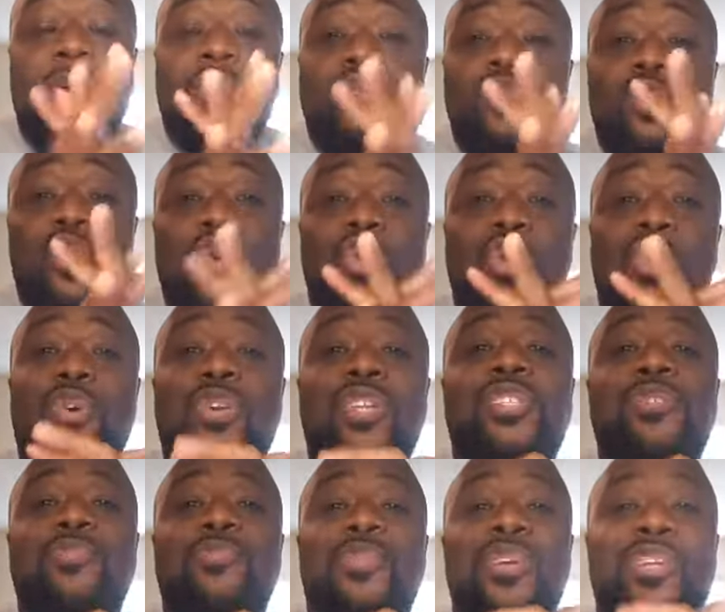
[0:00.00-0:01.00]
What's going on?
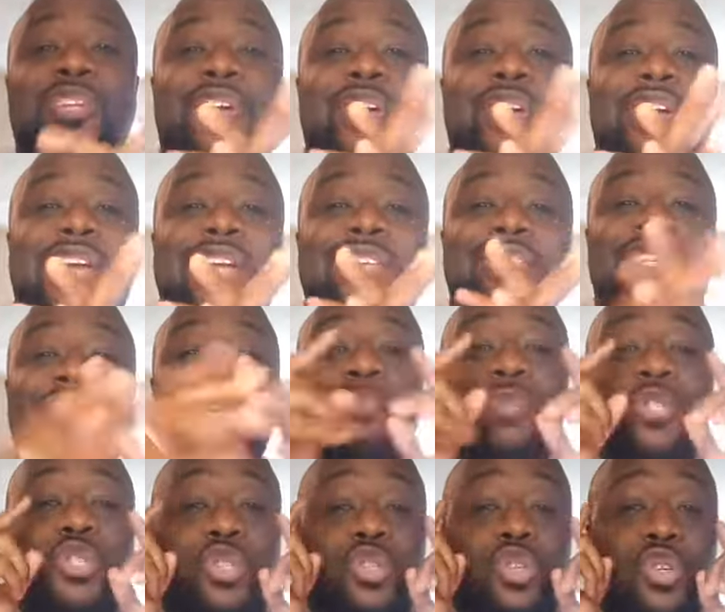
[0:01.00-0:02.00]
It's your boy Derrick Casey
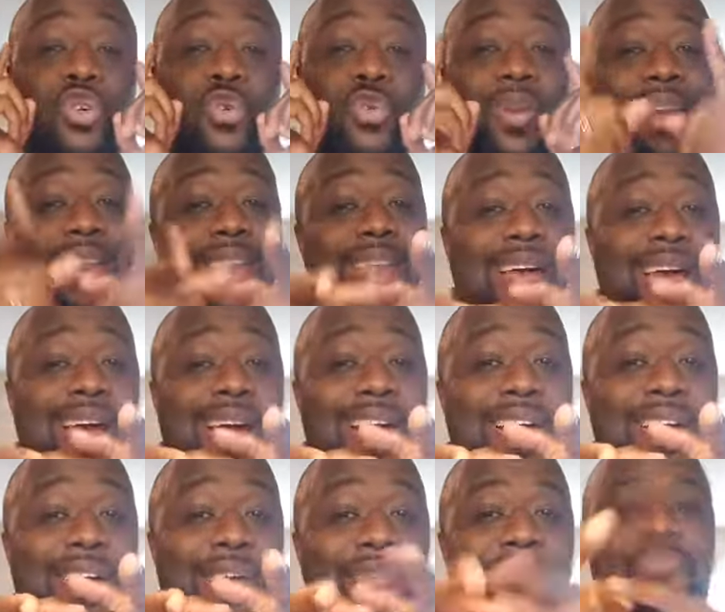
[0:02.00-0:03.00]
coming to you
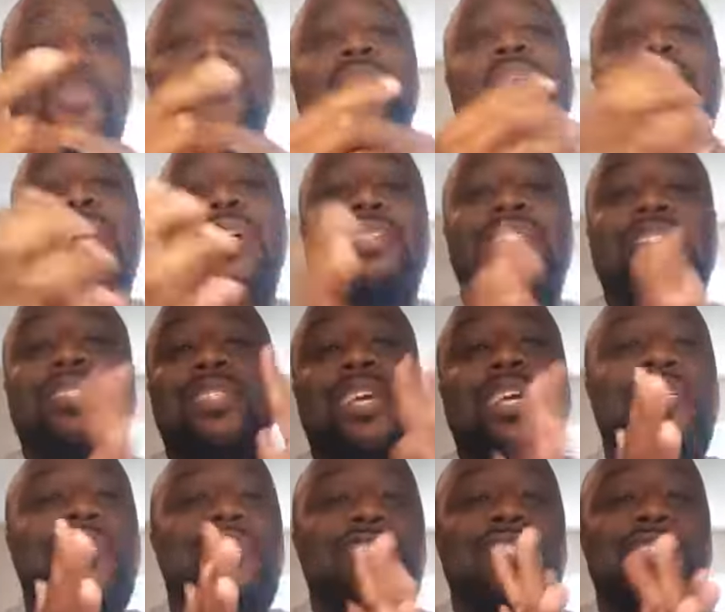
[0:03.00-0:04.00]
live from Dallas,
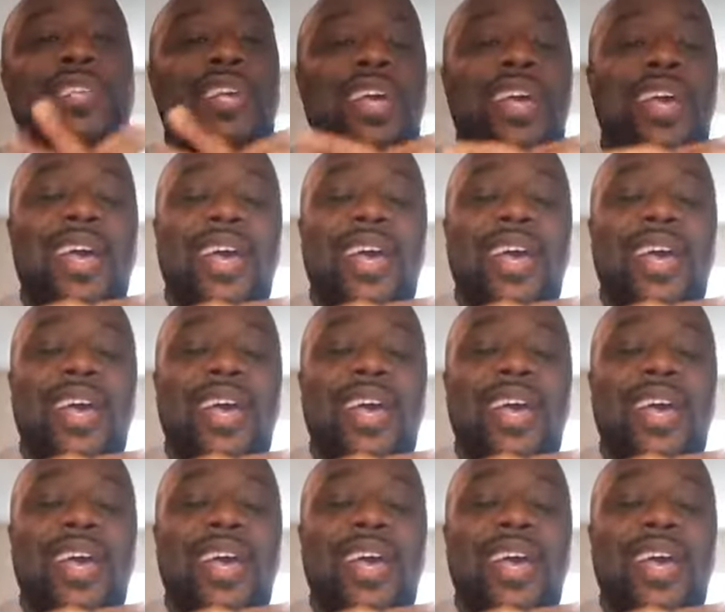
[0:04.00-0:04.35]
Texas,